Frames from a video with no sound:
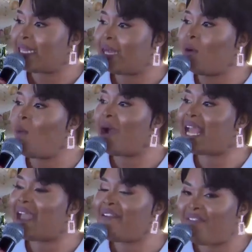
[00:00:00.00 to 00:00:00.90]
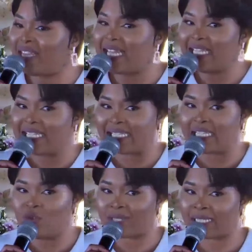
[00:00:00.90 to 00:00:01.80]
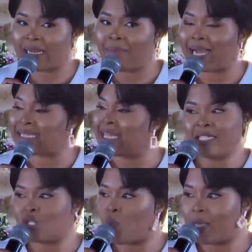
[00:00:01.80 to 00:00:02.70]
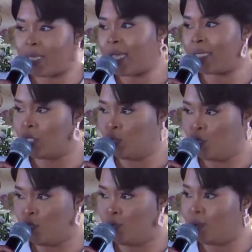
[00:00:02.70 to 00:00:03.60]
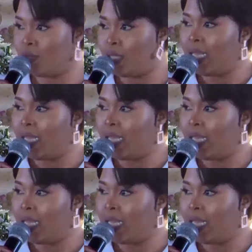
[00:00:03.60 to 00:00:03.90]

That whatever that is in your stomach that is working against you,